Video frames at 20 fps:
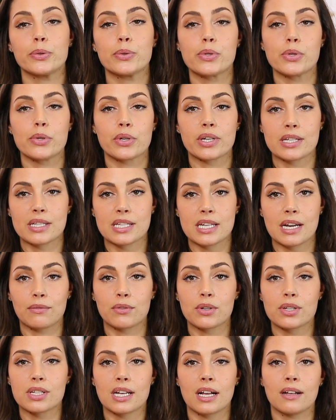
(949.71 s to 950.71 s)
so you can save
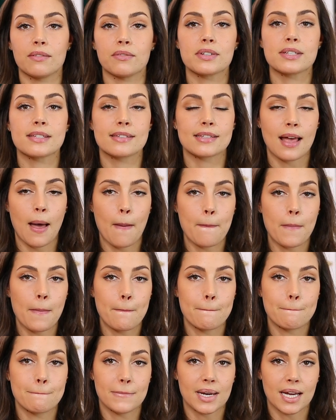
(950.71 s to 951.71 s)
yourself some
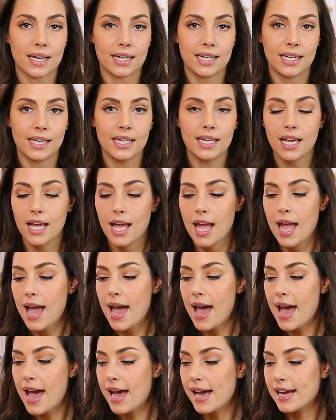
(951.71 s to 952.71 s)
money.
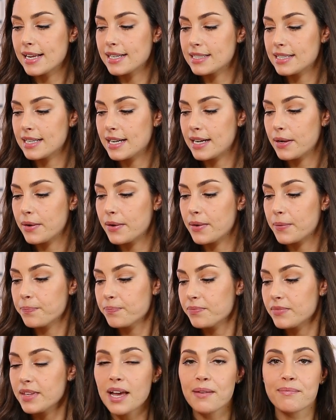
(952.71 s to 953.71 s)
And
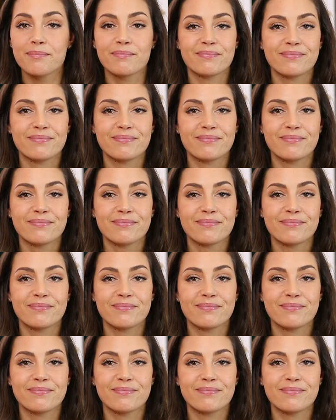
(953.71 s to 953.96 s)
yeah,